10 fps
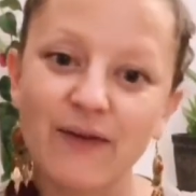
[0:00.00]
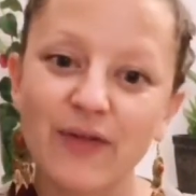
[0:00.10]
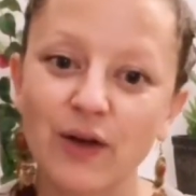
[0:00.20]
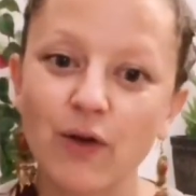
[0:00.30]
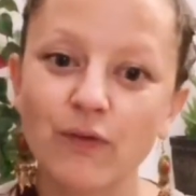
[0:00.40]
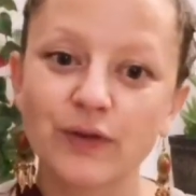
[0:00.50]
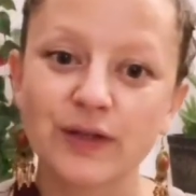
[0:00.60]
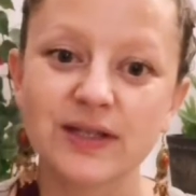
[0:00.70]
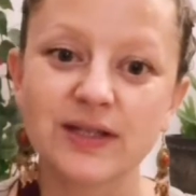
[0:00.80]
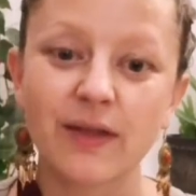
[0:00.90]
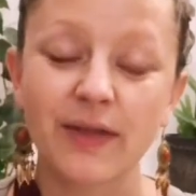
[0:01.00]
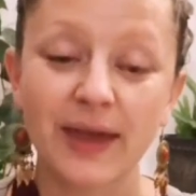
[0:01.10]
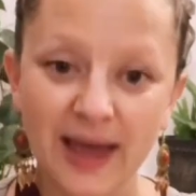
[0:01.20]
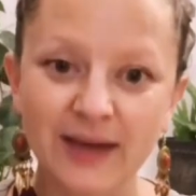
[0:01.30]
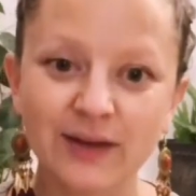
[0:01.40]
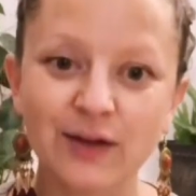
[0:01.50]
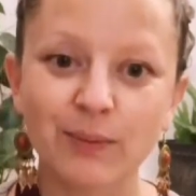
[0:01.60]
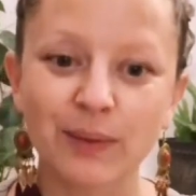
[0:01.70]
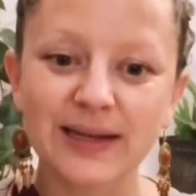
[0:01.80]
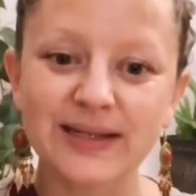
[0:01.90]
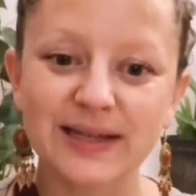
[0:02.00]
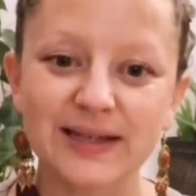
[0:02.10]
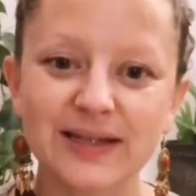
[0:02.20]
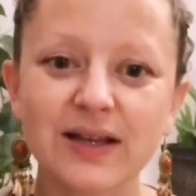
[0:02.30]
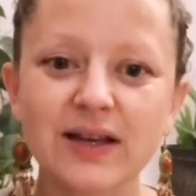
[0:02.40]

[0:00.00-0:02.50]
that confidence that they can complete it.